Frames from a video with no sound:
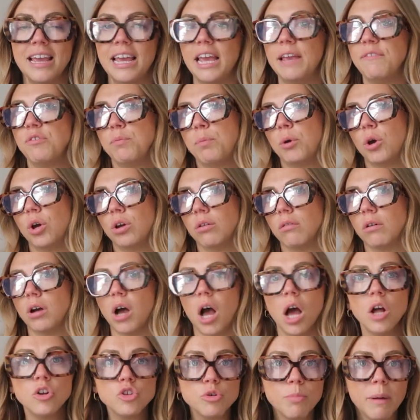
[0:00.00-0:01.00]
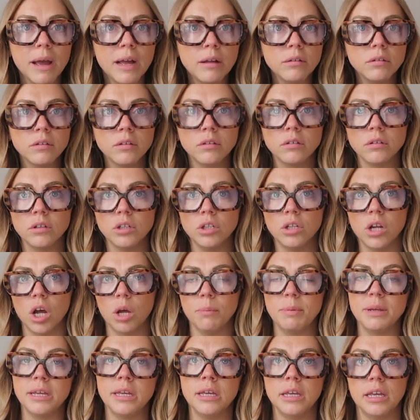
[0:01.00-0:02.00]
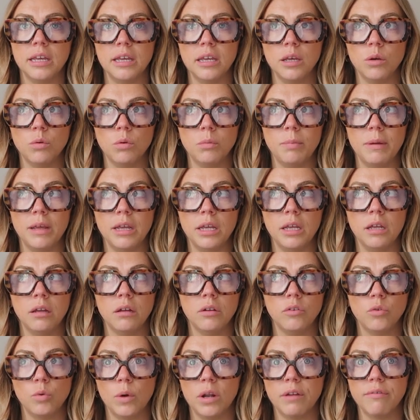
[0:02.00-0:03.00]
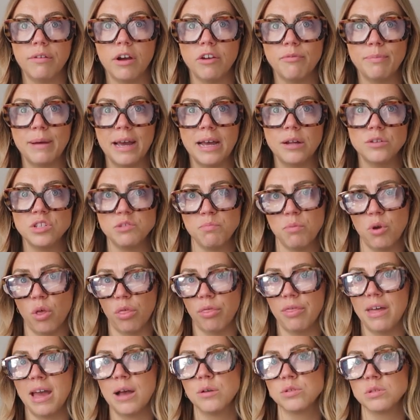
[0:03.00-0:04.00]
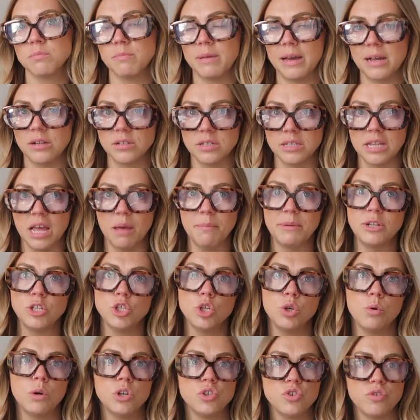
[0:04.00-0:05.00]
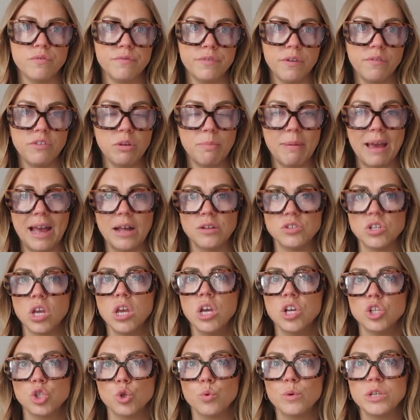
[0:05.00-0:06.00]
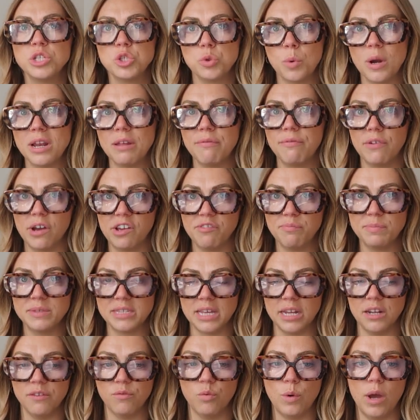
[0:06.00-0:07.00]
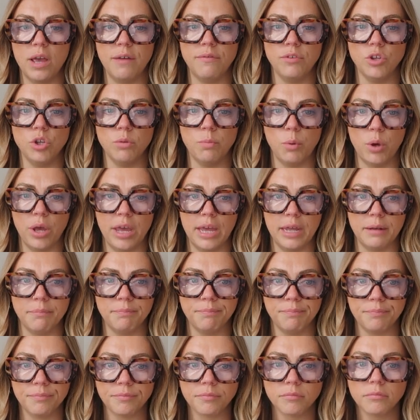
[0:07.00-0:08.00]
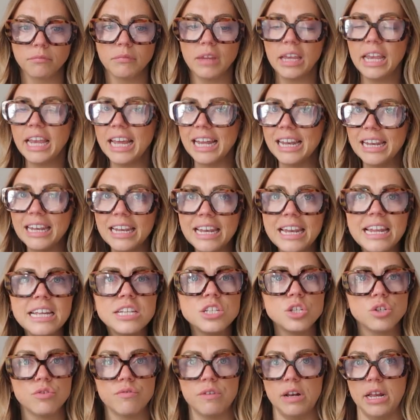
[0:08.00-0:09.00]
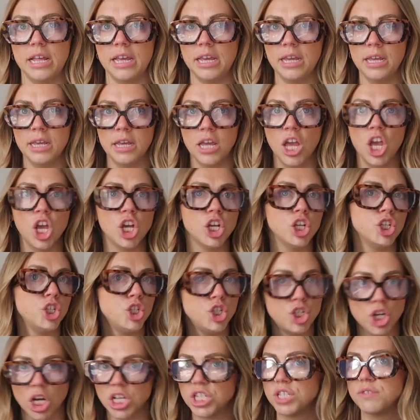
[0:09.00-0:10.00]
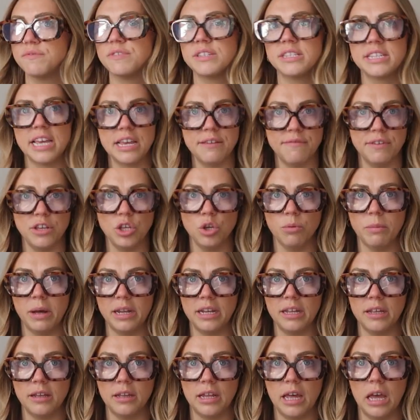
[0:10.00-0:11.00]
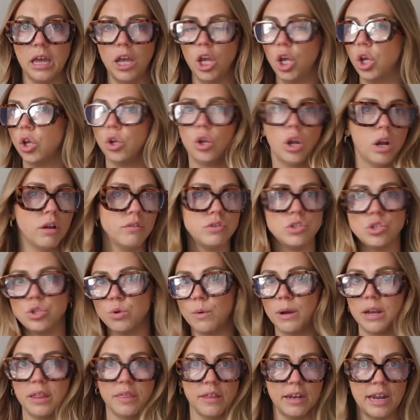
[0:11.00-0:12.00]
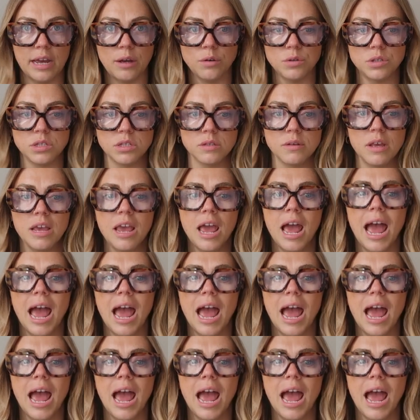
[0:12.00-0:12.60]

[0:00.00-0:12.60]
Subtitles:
If you put £100, you know, it would be £25. You put £1,000 in there, it'd be £250. It's always 25% of whatever you put in. Literally, just for saving your money in there. You don't have to do anything else.